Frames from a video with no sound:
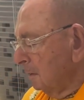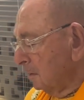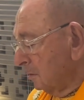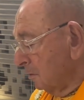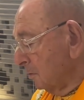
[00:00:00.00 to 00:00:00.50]

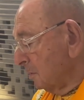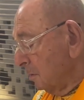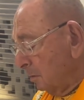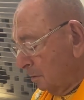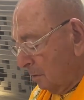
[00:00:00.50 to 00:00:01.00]
So we're
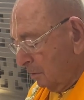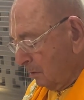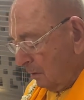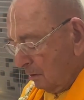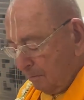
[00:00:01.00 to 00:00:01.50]
still
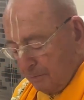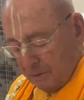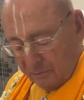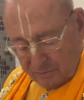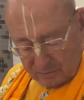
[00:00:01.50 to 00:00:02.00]
looking at
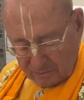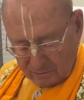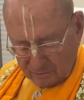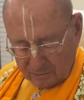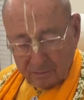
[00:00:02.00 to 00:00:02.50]

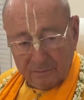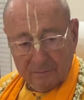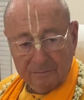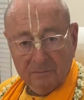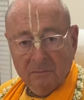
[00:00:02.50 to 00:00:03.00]
pictures,
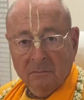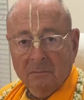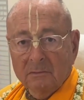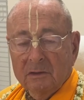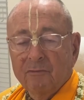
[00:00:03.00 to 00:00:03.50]

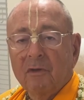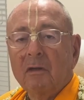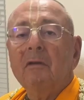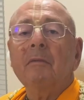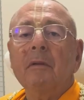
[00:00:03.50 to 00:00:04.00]
if I
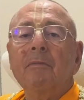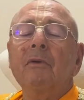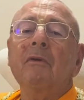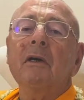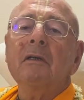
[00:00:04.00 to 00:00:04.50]
remember
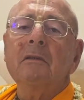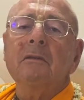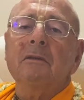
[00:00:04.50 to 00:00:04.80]
right,